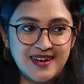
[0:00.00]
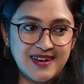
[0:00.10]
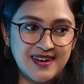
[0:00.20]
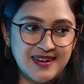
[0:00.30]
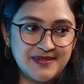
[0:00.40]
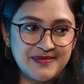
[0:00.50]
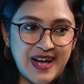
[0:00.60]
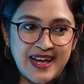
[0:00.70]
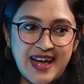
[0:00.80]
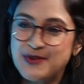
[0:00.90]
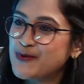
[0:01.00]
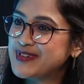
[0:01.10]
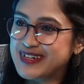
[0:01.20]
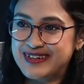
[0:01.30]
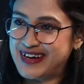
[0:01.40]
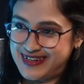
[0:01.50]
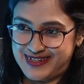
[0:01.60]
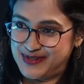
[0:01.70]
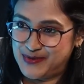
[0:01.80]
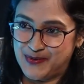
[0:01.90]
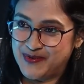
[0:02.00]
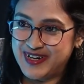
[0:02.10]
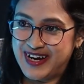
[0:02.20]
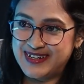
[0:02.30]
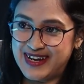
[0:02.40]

I don't regret it though, right?